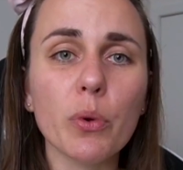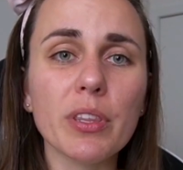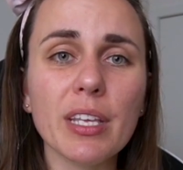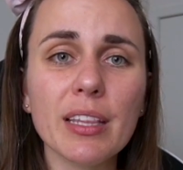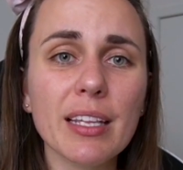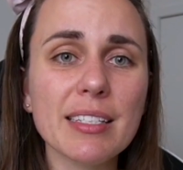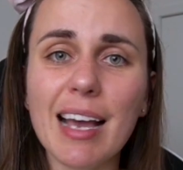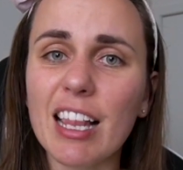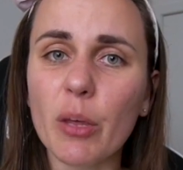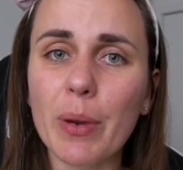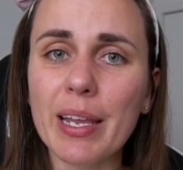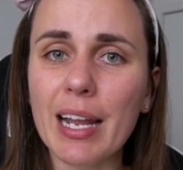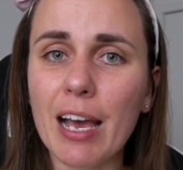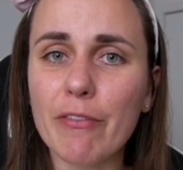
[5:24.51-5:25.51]
Within this
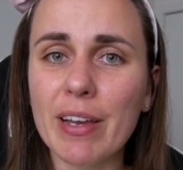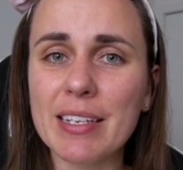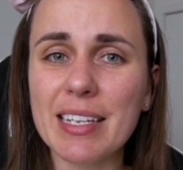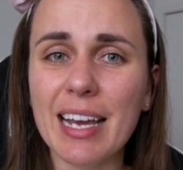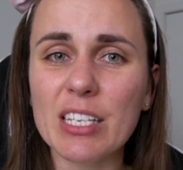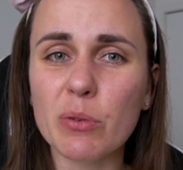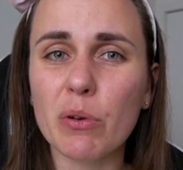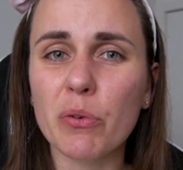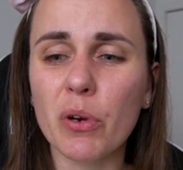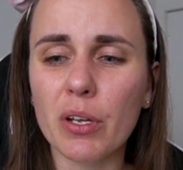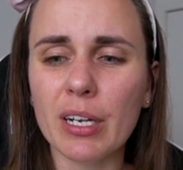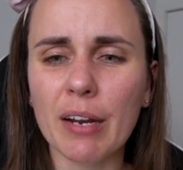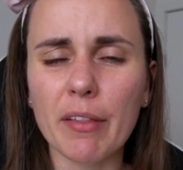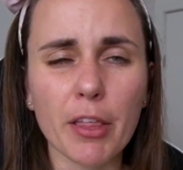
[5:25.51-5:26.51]
Halloween event as well, we've
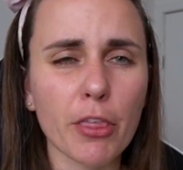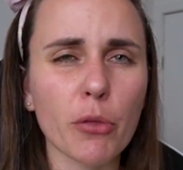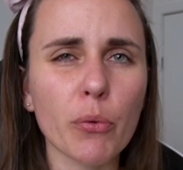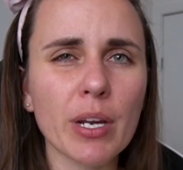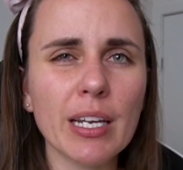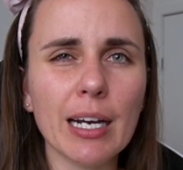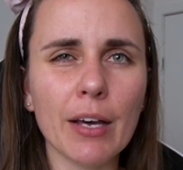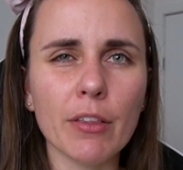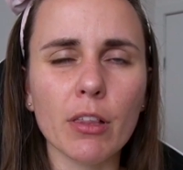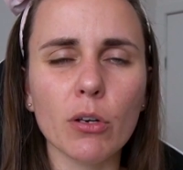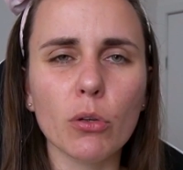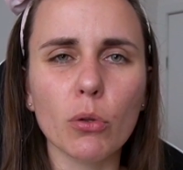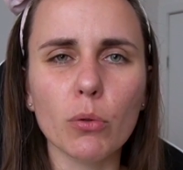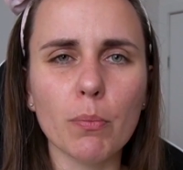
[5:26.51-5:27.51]
got kind of like three other
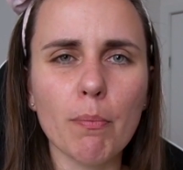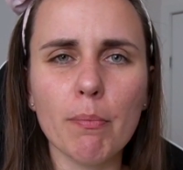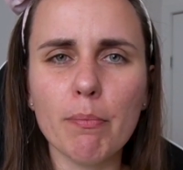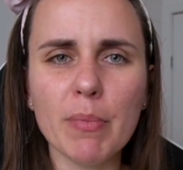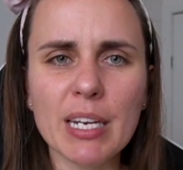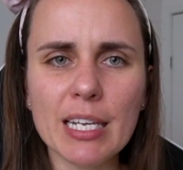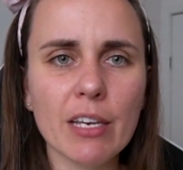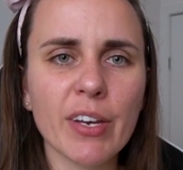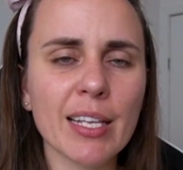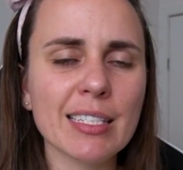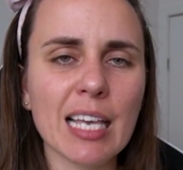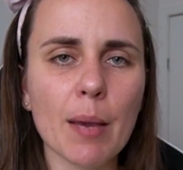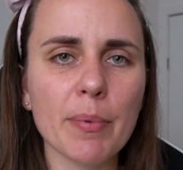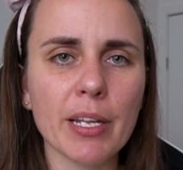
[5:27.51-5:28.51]
little mini
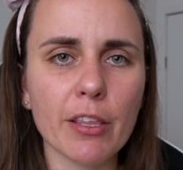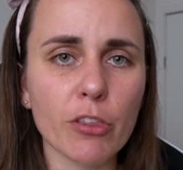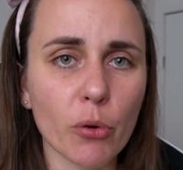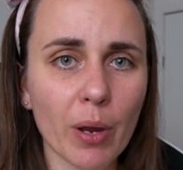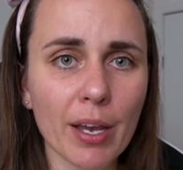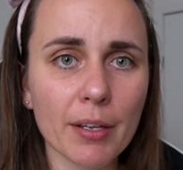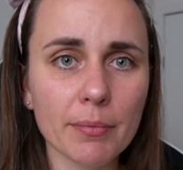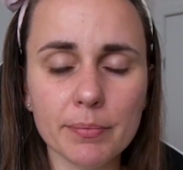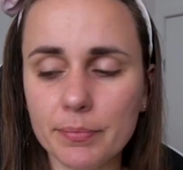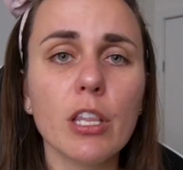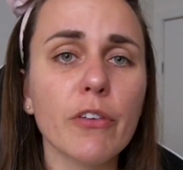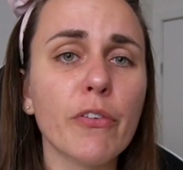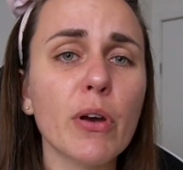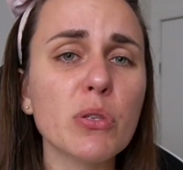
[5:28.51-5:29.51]
events happening
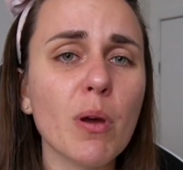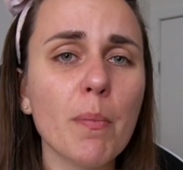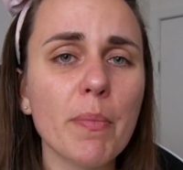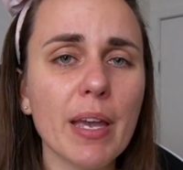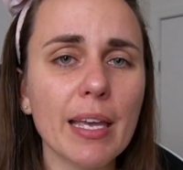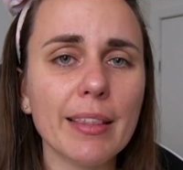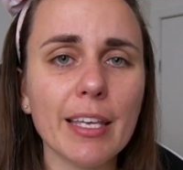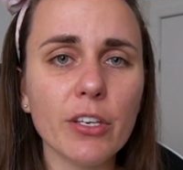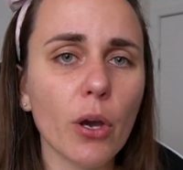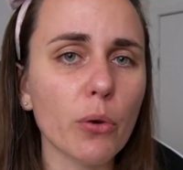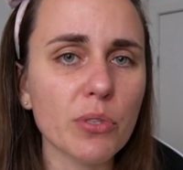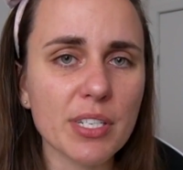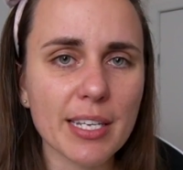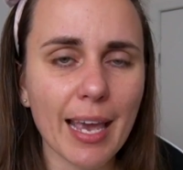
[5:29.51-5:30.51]
throughout. The first one being the
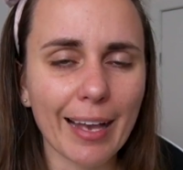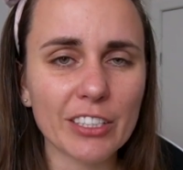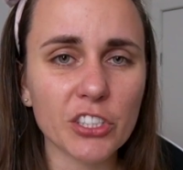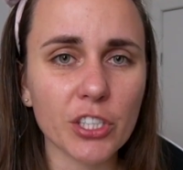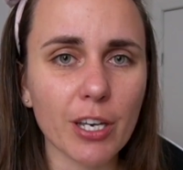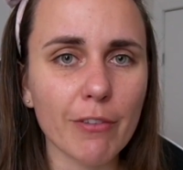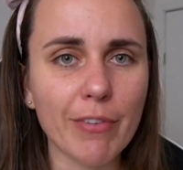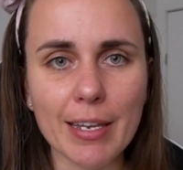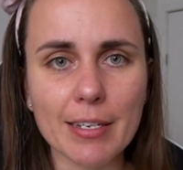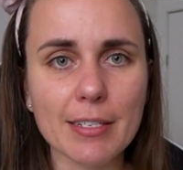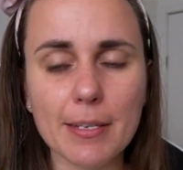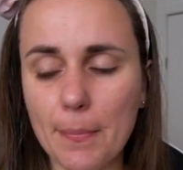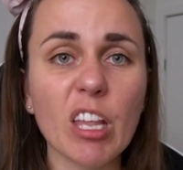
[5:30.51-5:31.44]
ghost catching event.